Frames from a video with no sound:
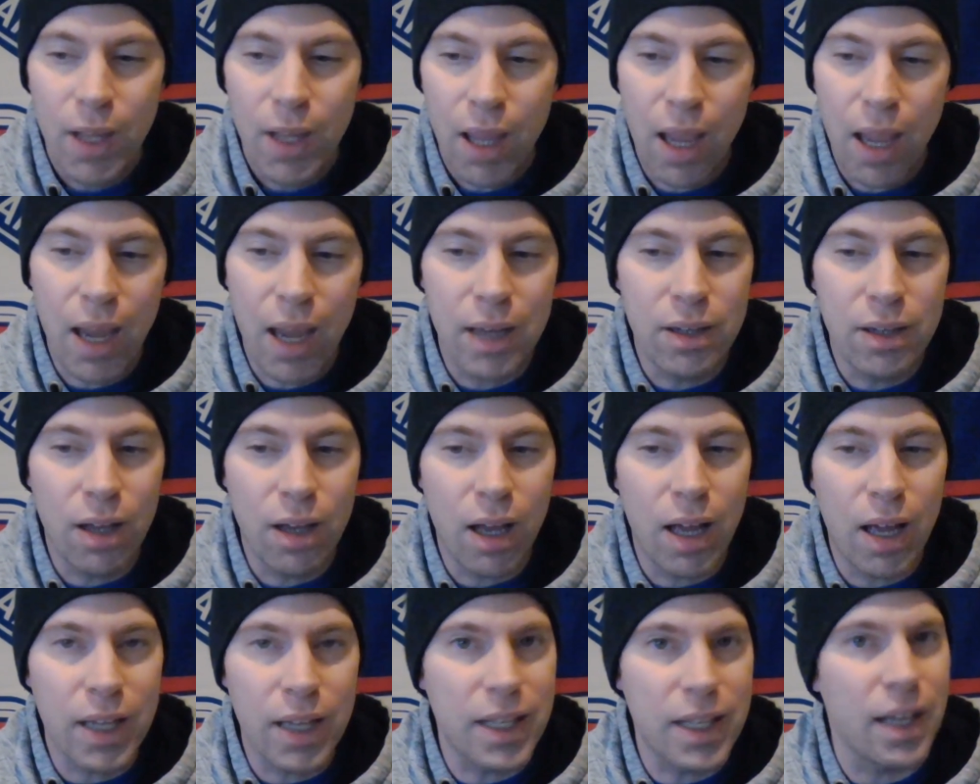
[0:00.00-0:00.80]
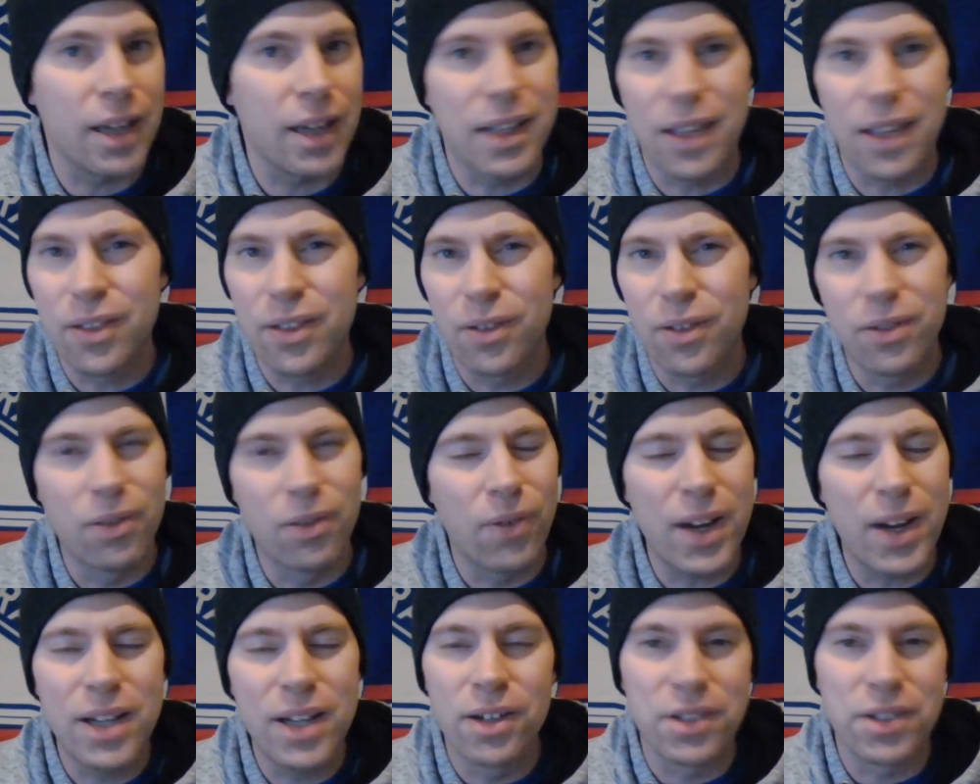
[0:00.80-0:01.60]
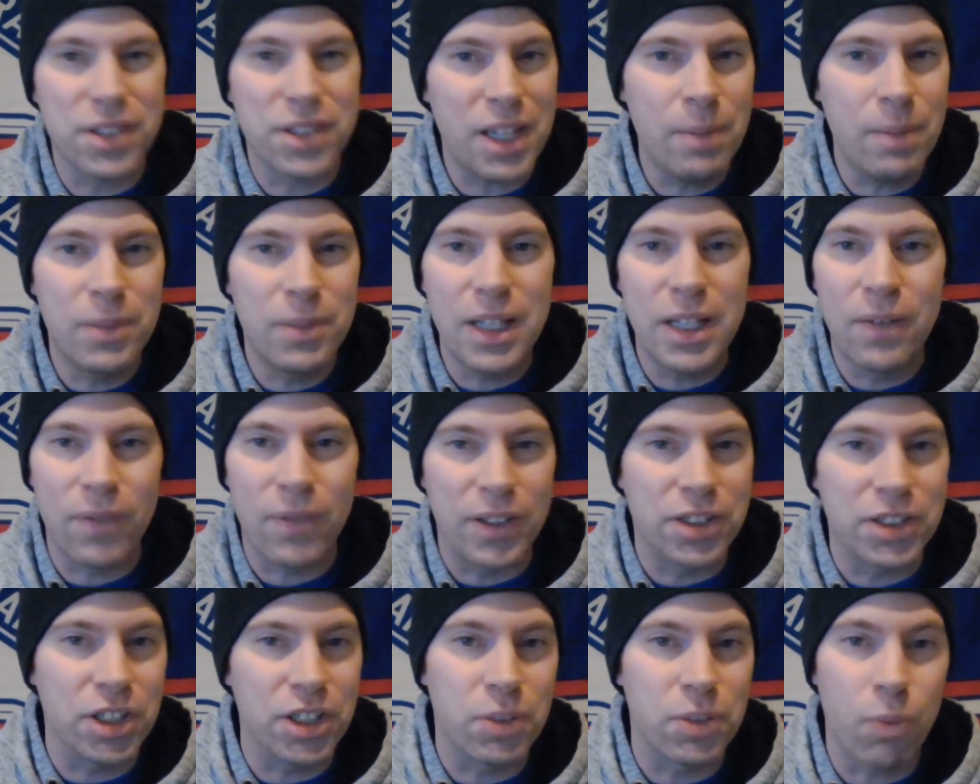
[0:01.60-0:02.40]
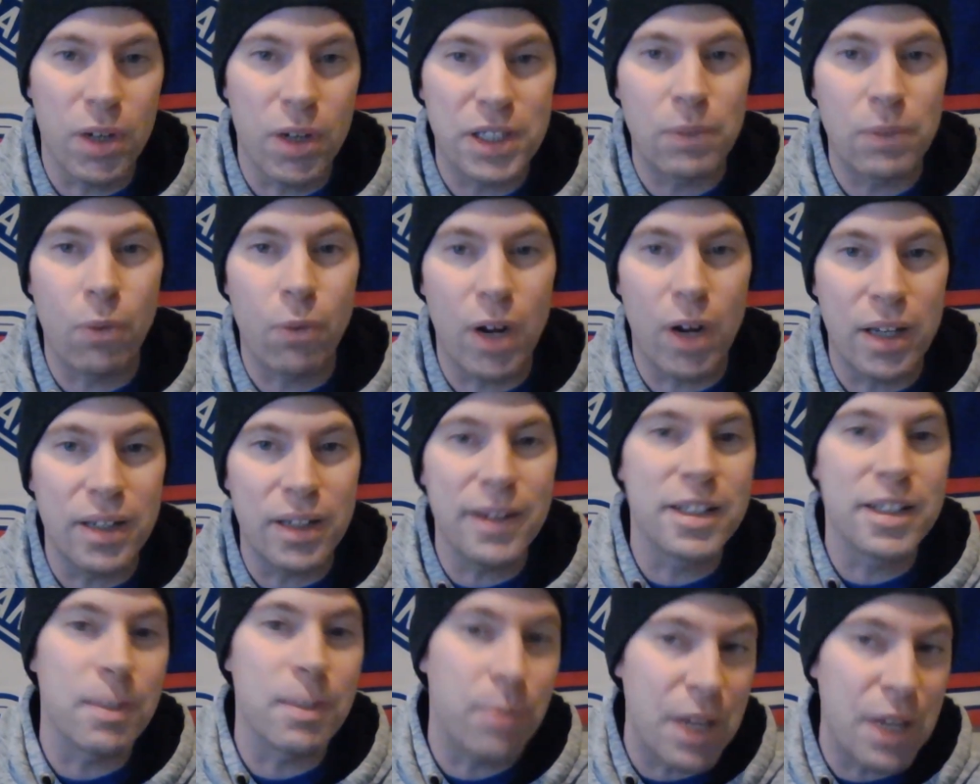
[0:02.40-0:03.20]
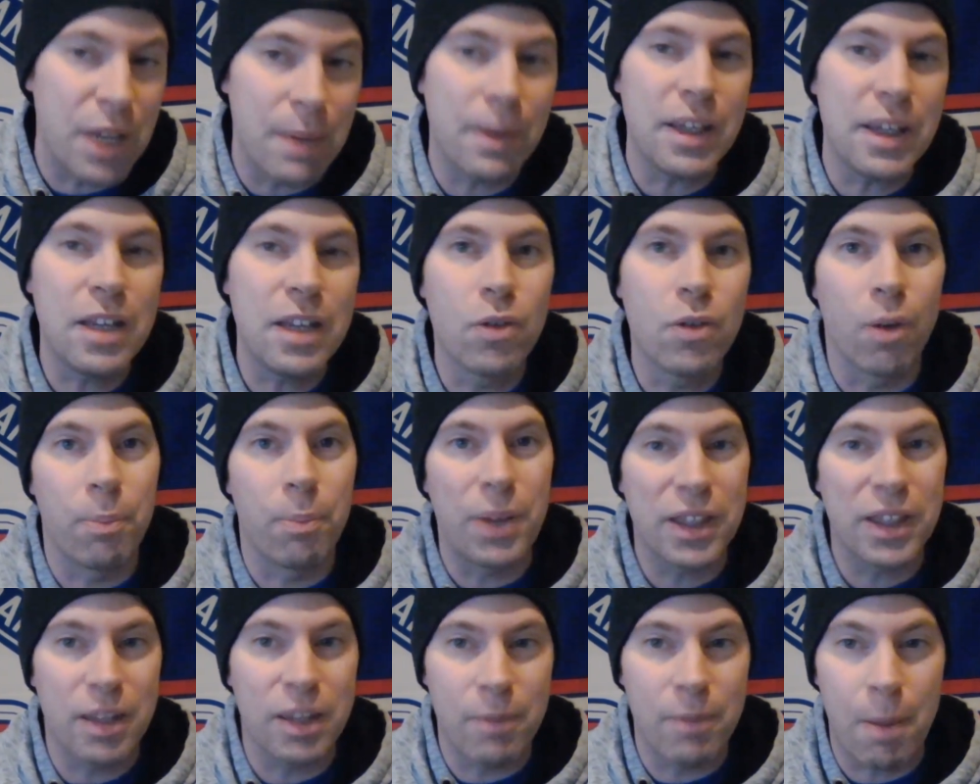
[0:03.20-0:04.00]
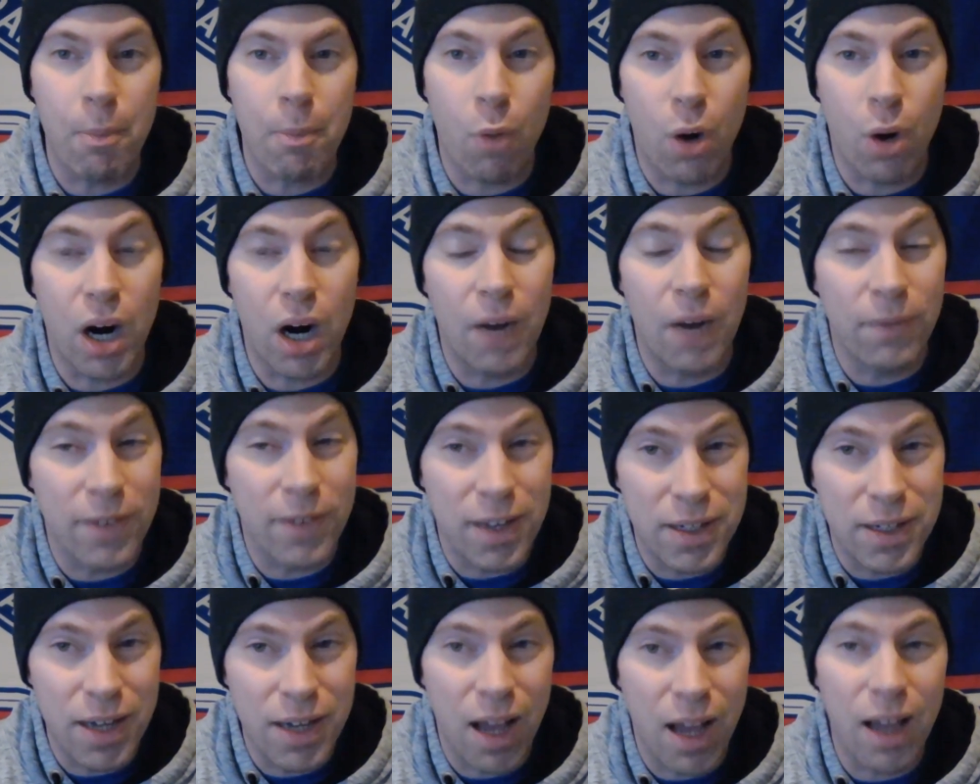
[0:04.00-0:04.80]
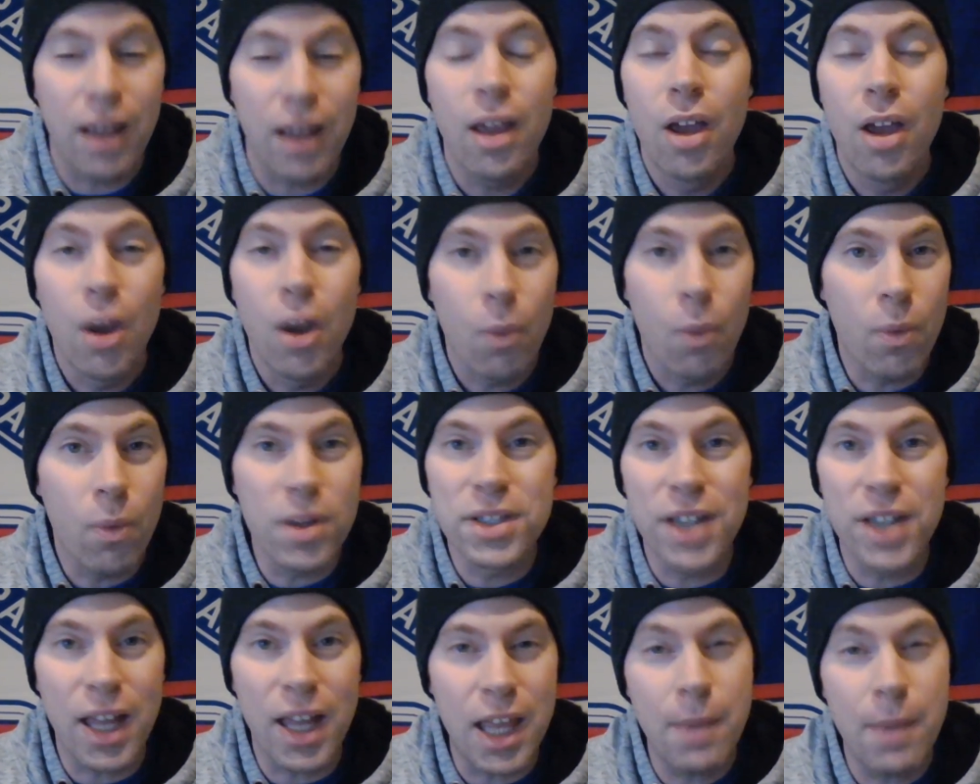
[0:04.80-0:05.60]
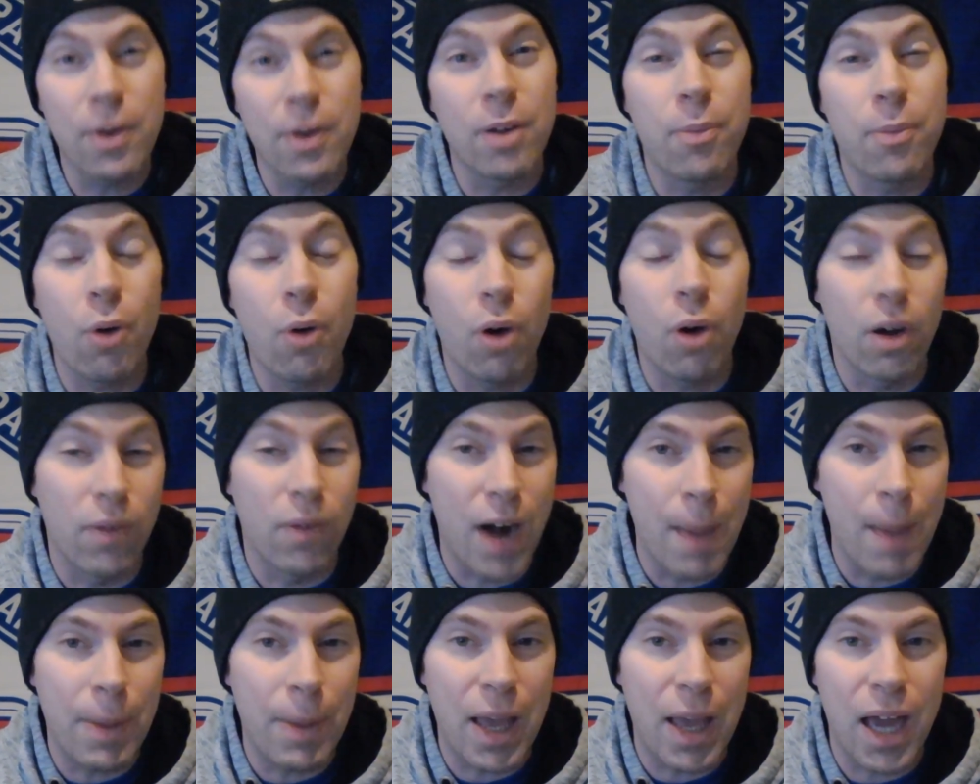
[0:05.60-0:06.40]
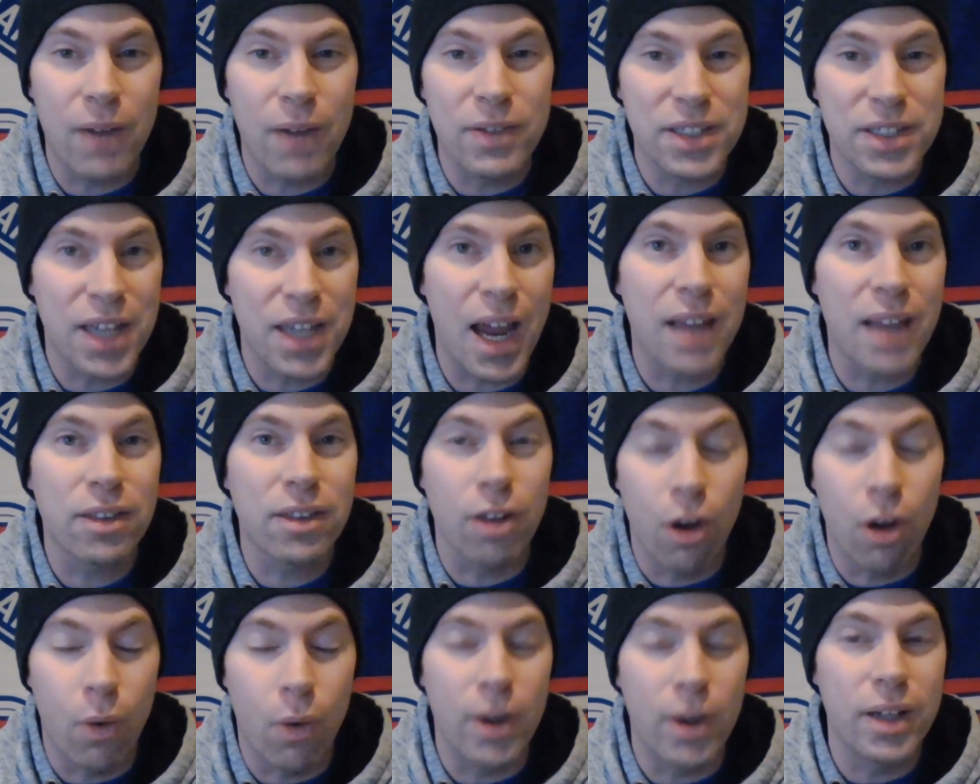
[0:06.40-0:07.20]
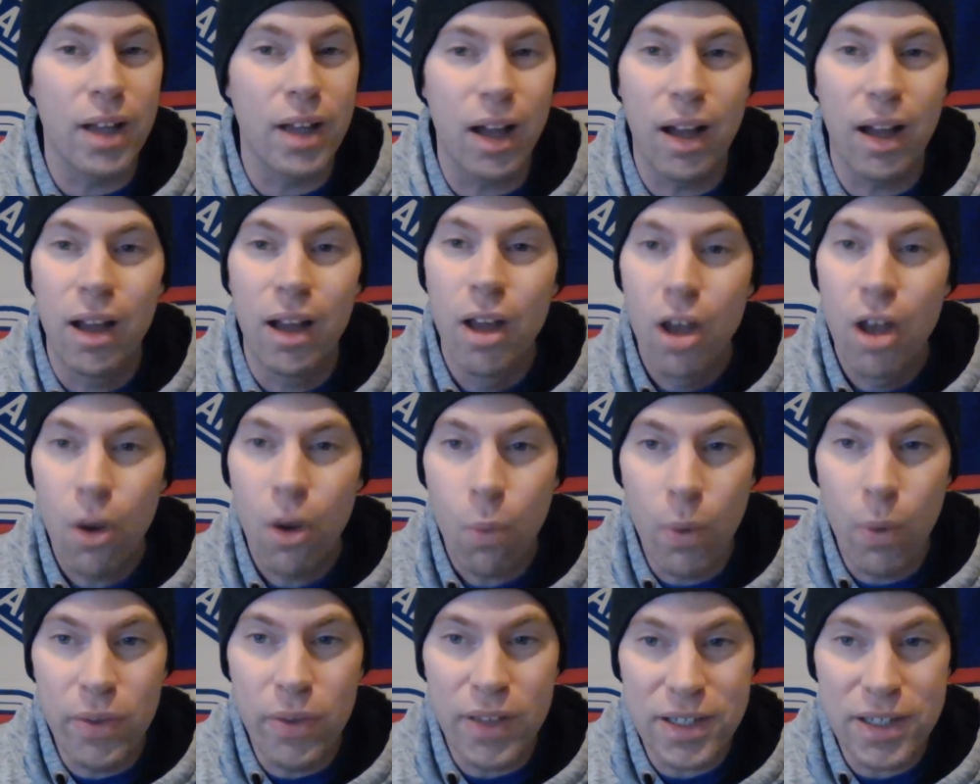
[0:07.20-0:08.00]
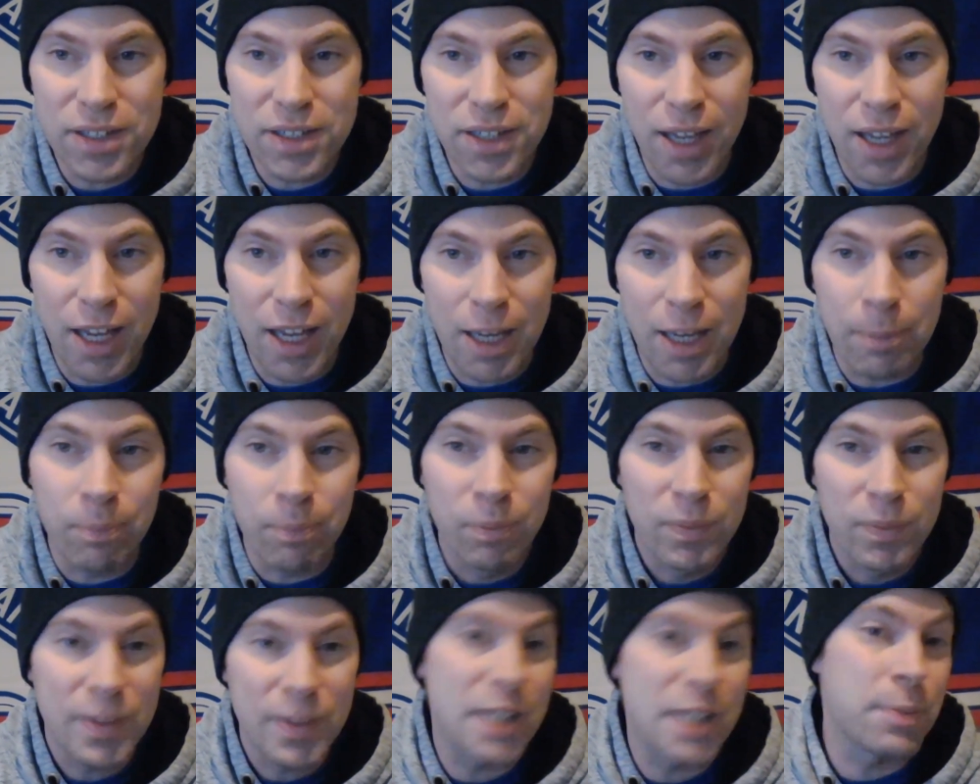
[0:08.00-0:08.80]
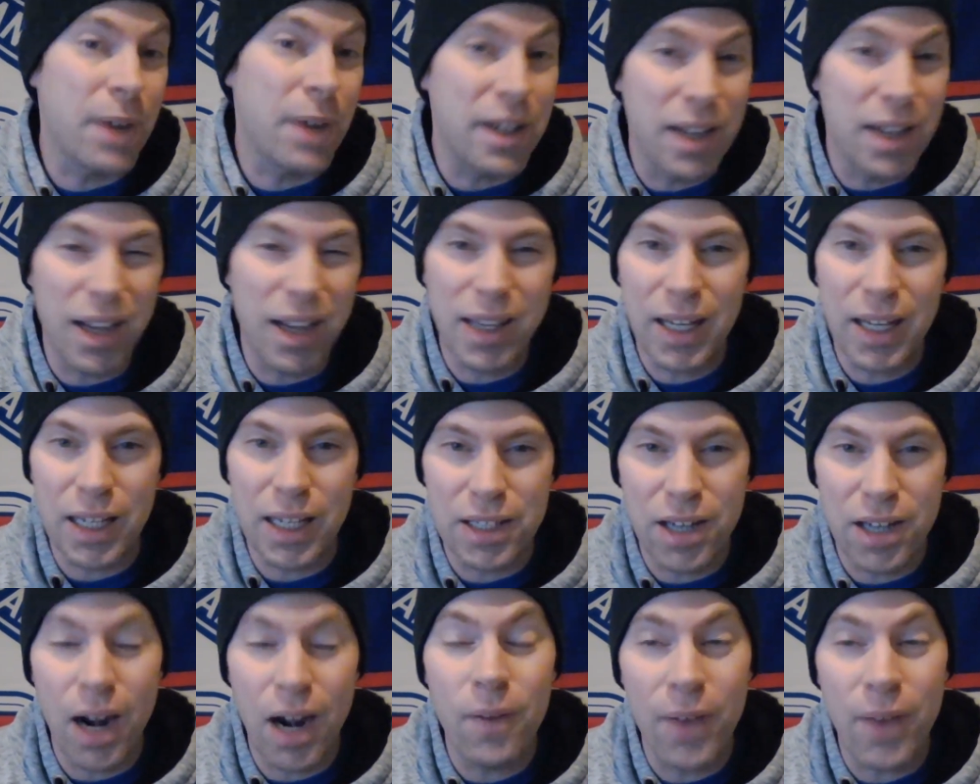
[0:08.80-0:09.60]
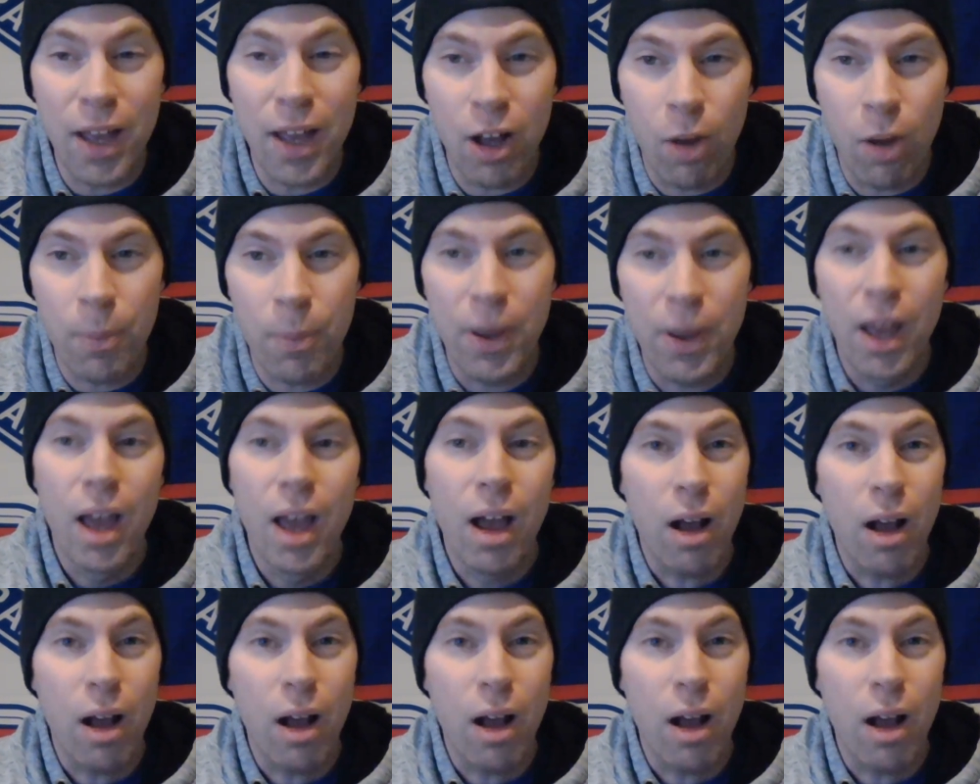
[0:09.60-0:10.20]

And, the Rangers team defense just wasn't what it needed to be, but Igor picked them up more often than not, was not able to pull a rabbit out of his hat, though, and win this game, despite not getting a ton of help.